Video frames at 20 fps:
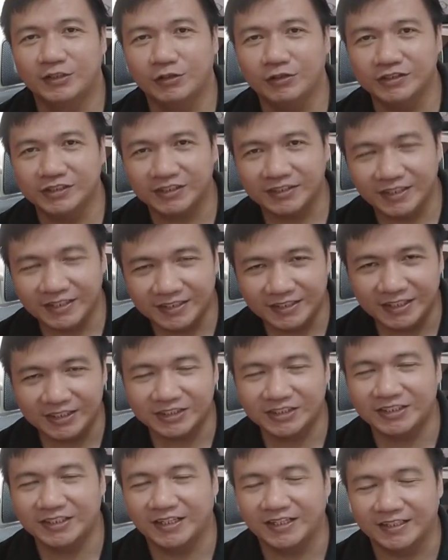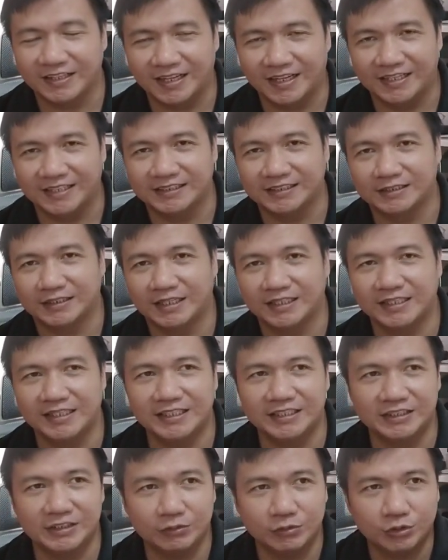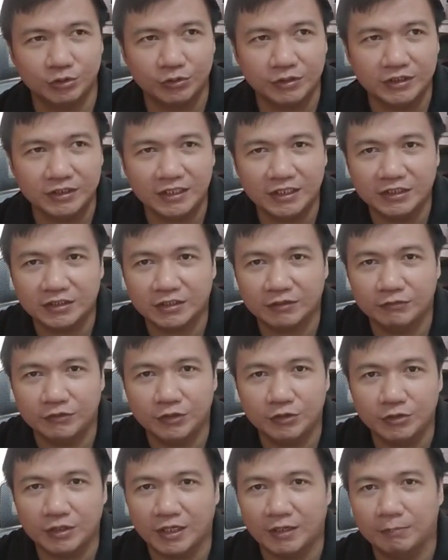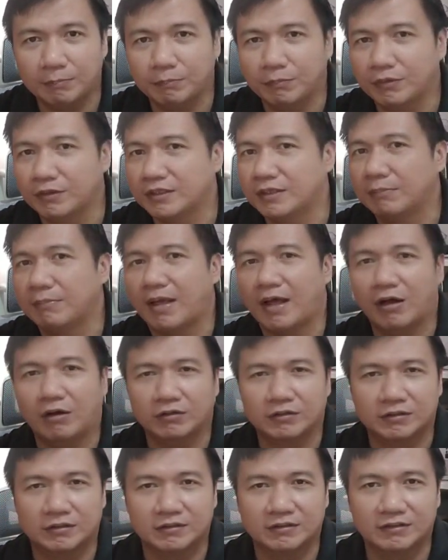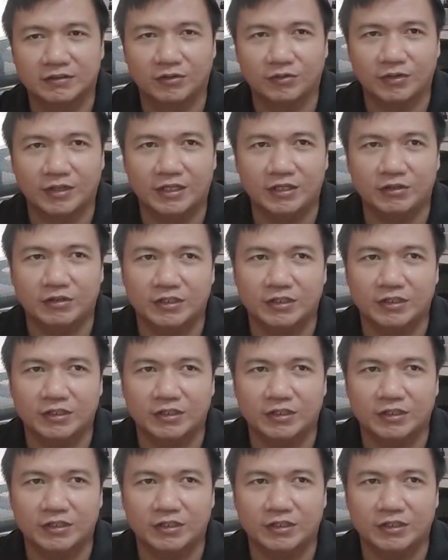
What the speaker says: Those are additional, guys. At least during the interview, you can pull them out, okay?